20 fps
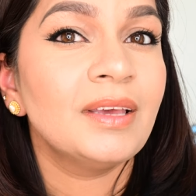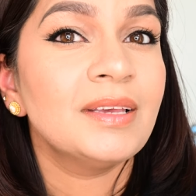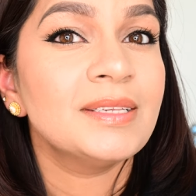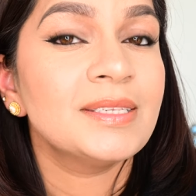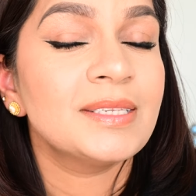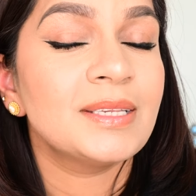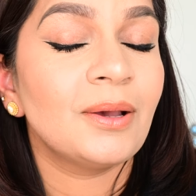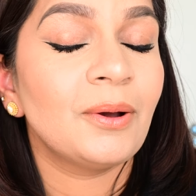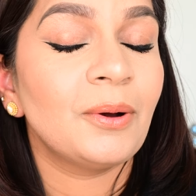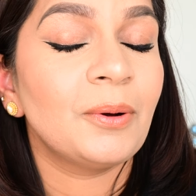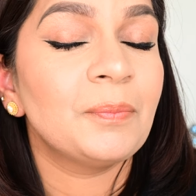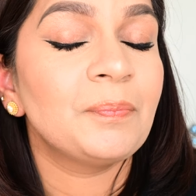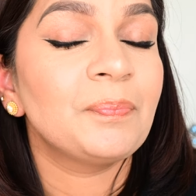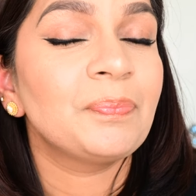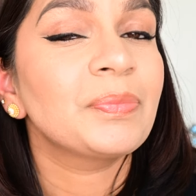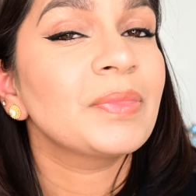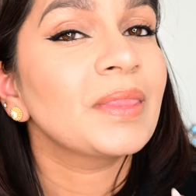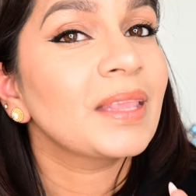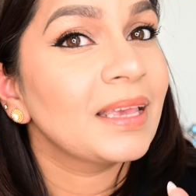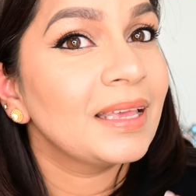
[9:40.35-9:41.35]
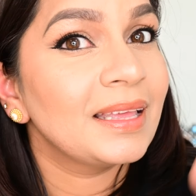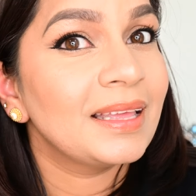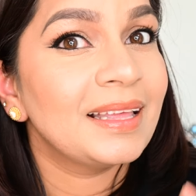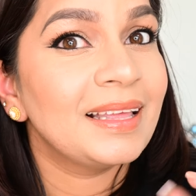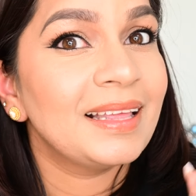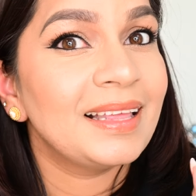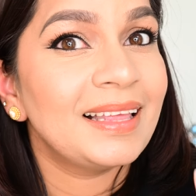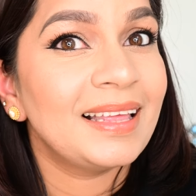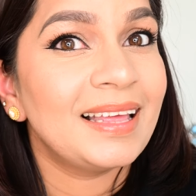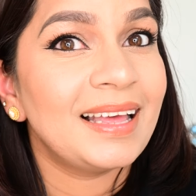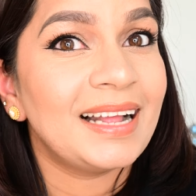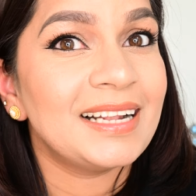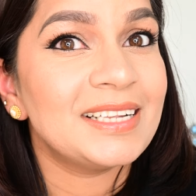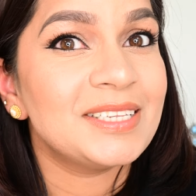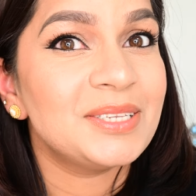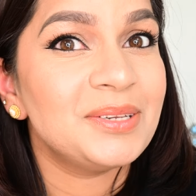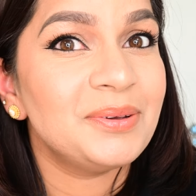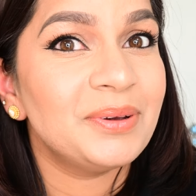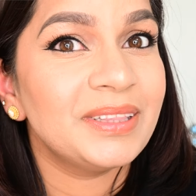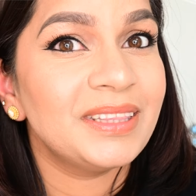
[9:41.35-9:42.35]
So I'll
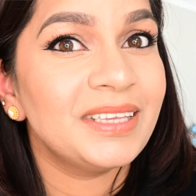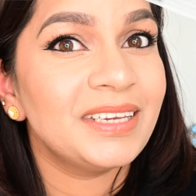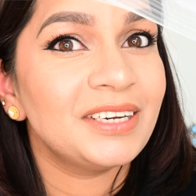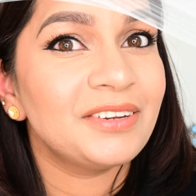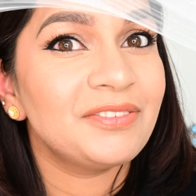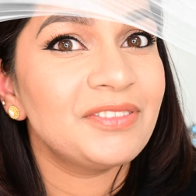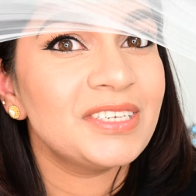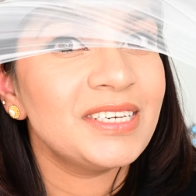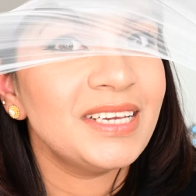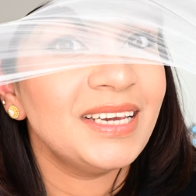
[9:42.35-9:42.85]
see you at the end of the